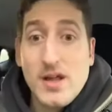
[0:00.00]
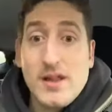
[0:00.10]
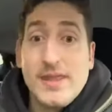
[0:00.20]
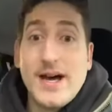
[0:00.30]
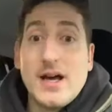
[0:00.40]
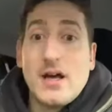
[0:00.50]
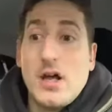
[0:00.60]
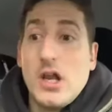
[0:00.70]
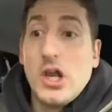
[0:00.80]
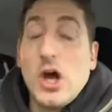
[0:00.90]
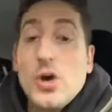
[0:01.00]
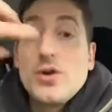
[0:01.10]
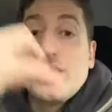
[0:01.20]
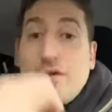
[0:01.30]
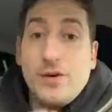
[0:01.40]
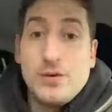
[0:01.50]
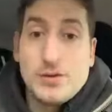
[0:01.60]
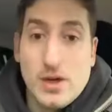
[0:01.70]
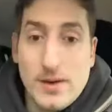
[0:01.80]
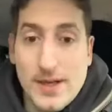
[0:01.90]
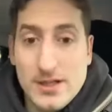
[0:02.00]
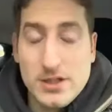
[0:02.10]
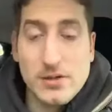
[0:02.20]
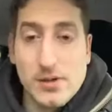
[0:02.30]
that load of food going into your